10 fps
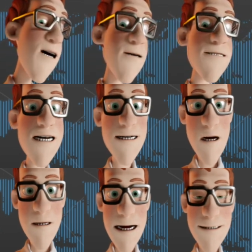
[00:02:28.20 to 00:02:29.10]
related with
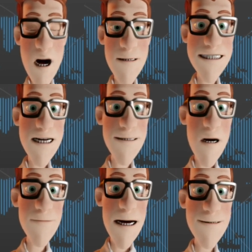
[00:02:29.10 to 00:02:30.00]
the catalytic
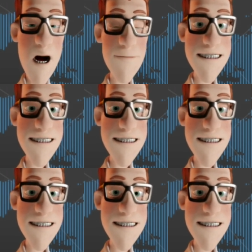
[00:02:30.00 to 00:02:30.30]
converter.